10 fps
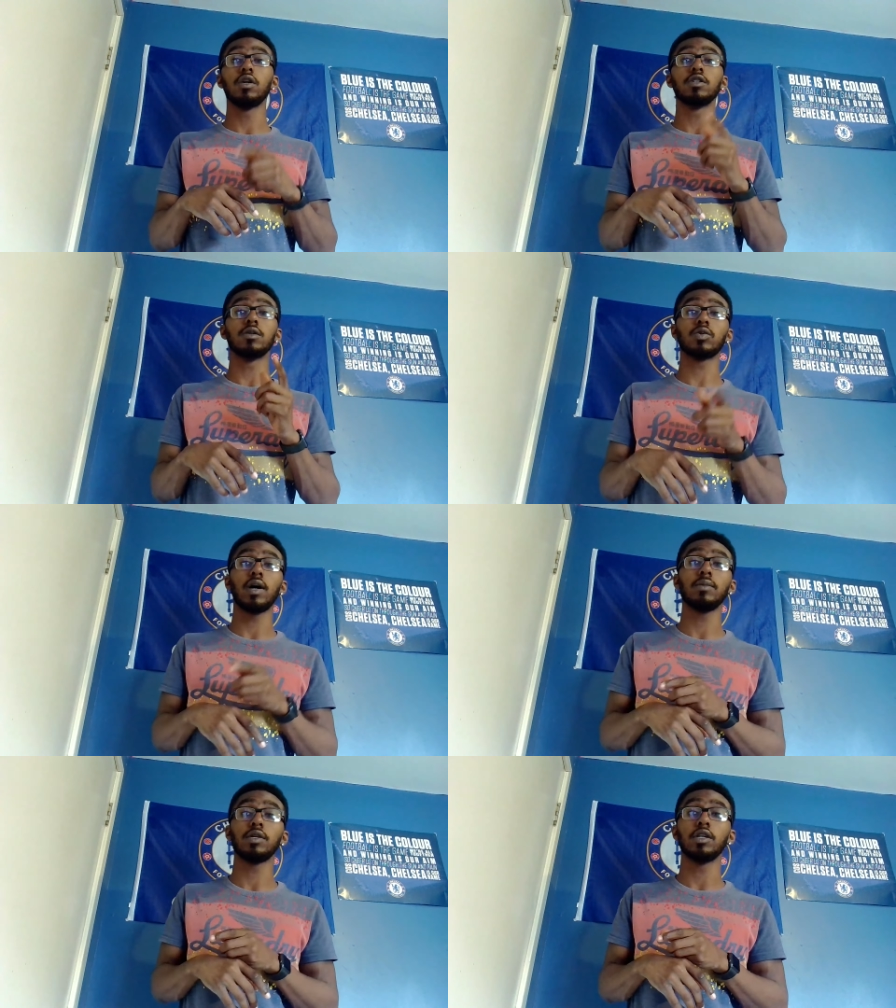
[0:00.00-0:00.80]

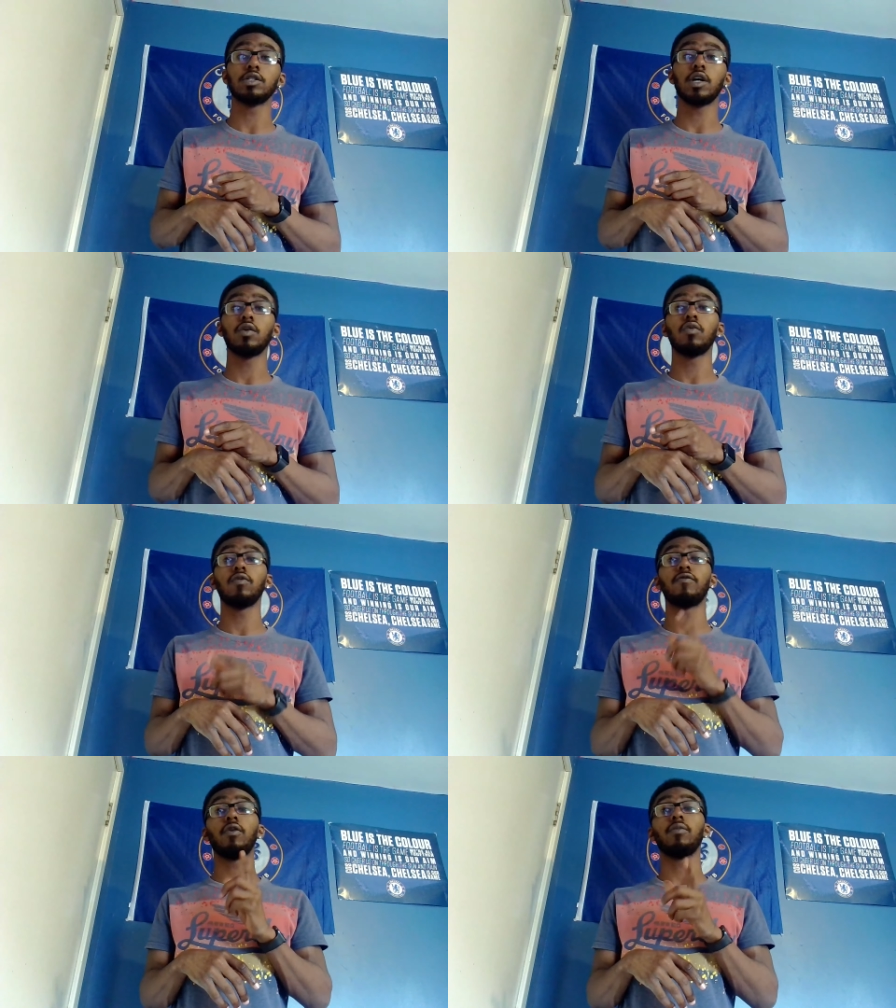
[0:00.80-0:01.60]
Subscribe to the channel.
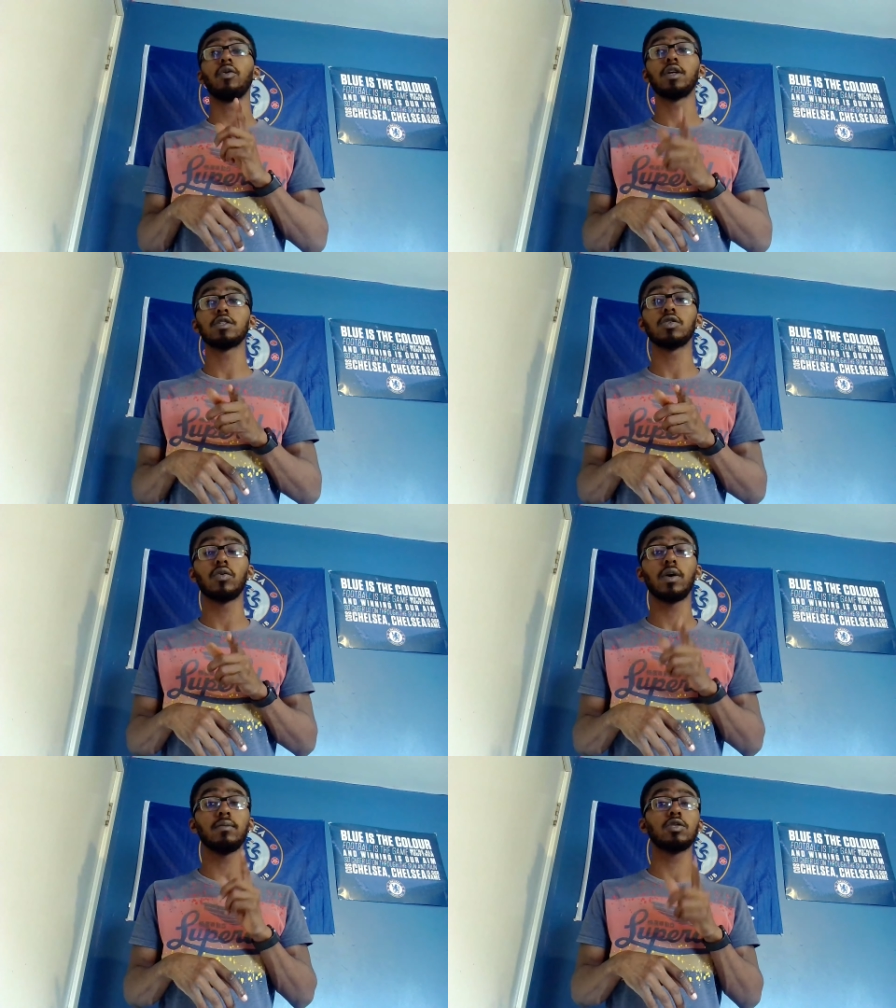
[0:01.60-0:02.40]
Follow me on
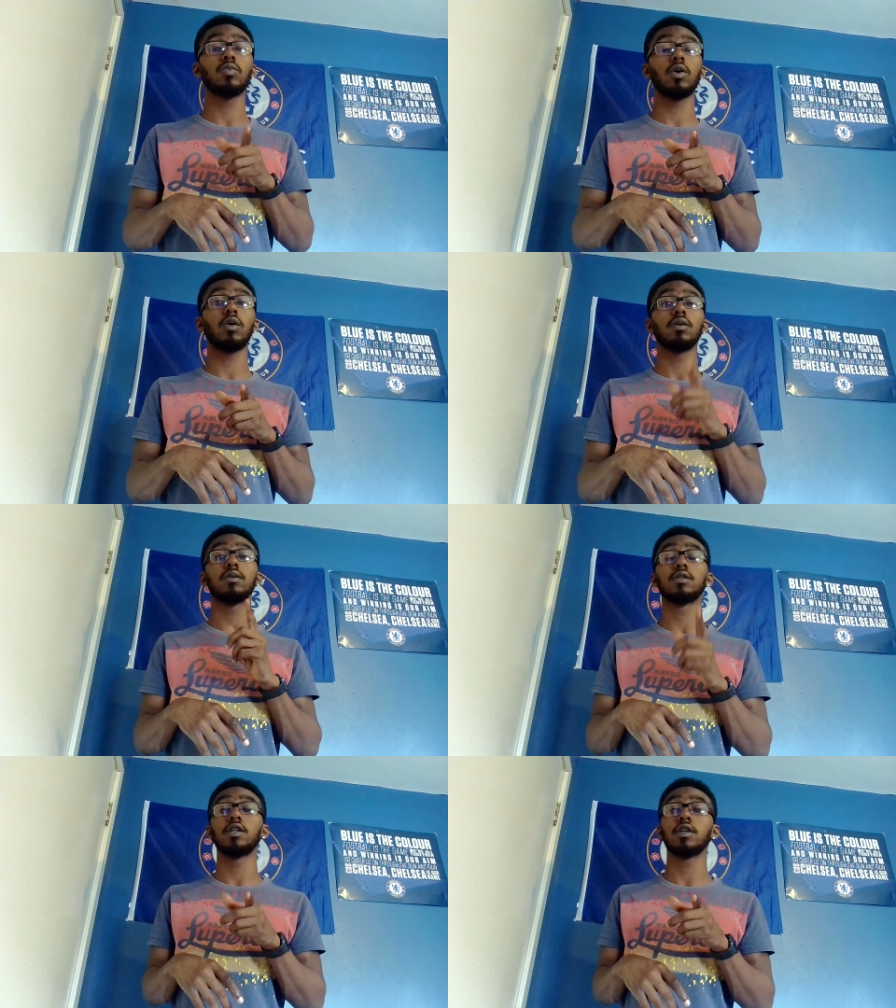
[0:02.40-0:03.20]
Instagram, Twitter,
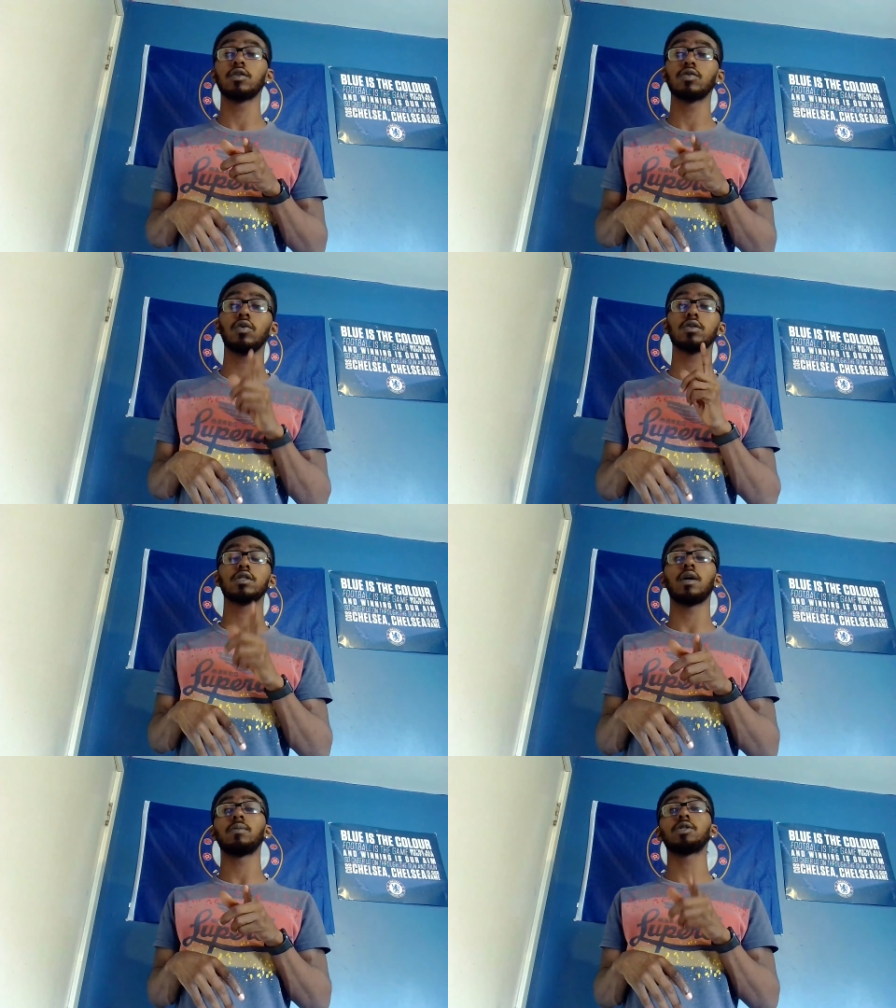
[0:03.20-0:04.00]
TikTok,
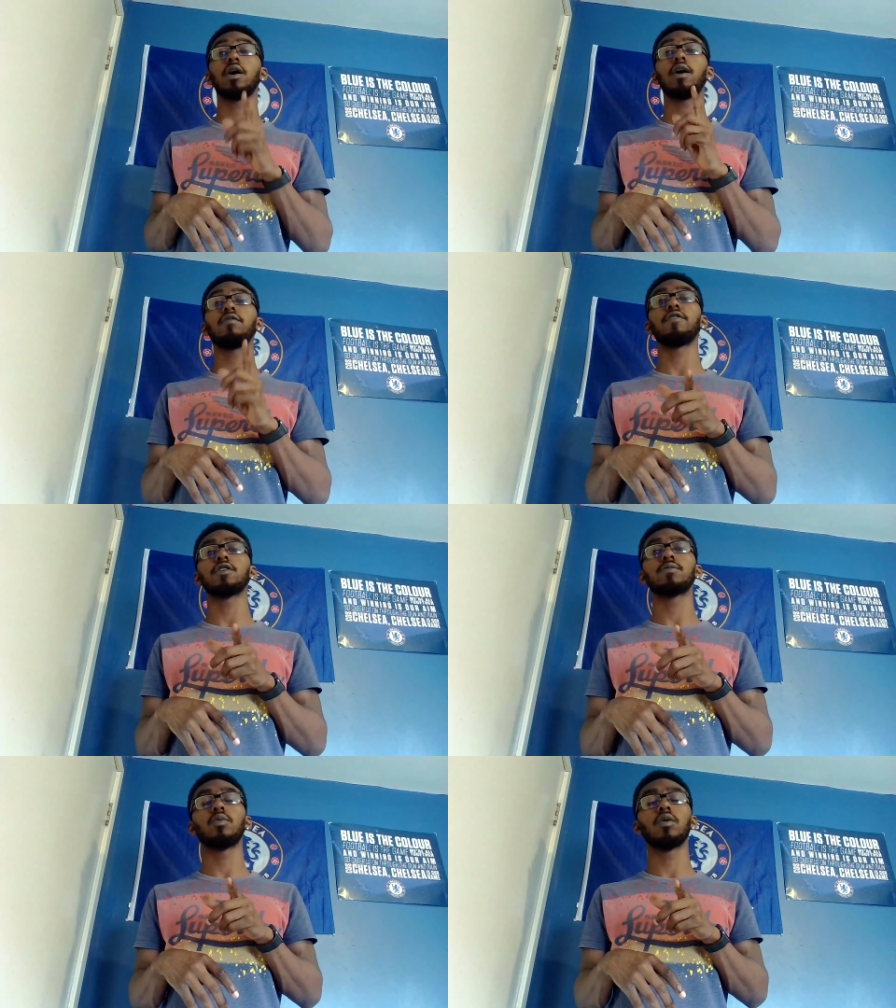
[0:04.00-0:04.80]
Snapchat and
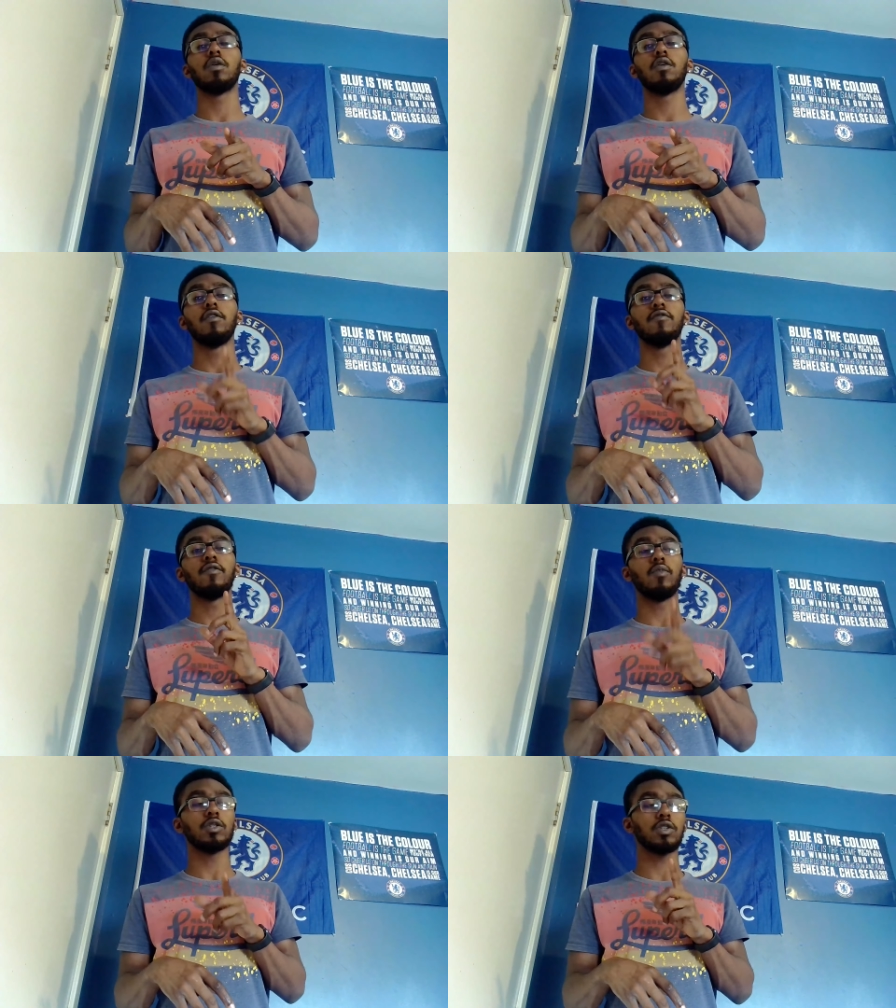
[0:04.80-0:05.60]
Facebook for
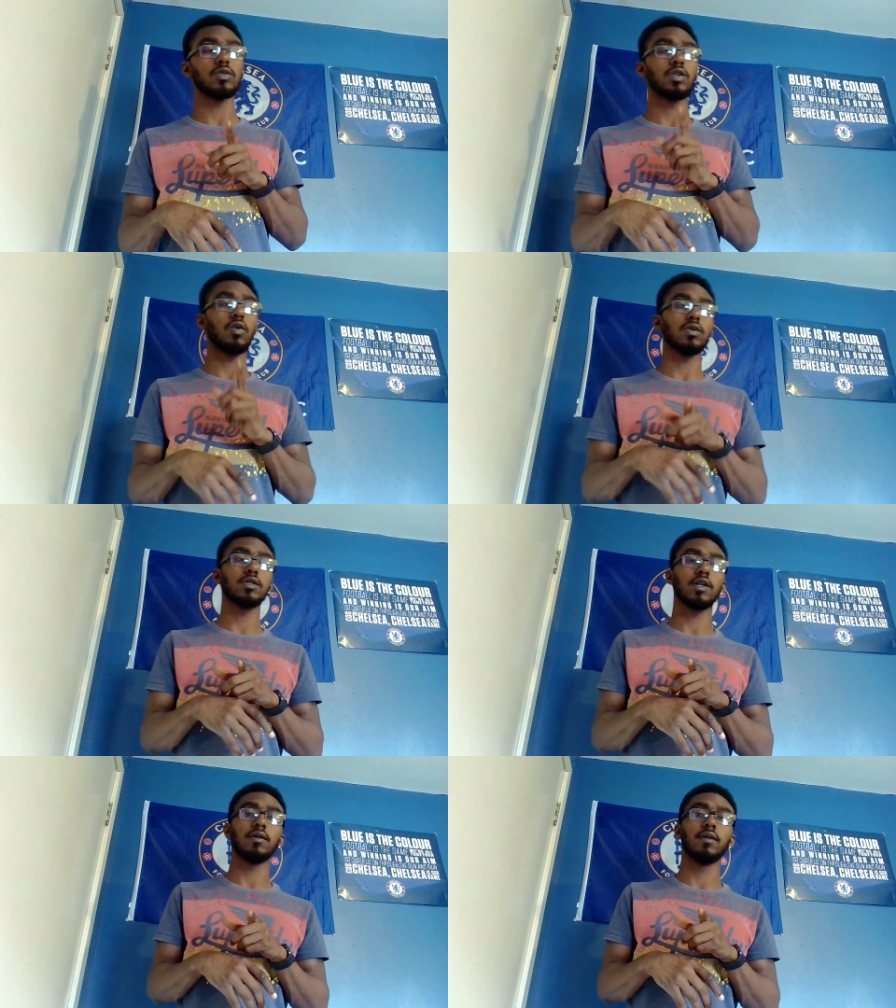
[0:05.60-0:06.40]
more Chelsea
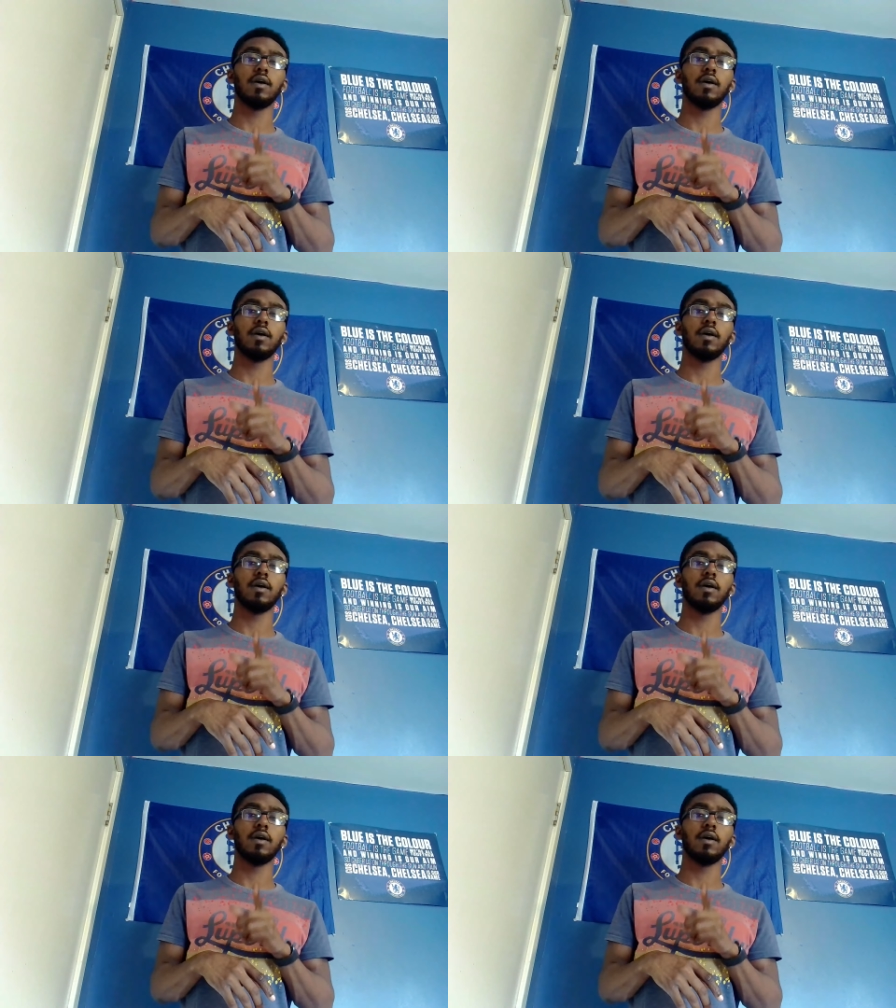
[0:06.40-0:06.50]
content.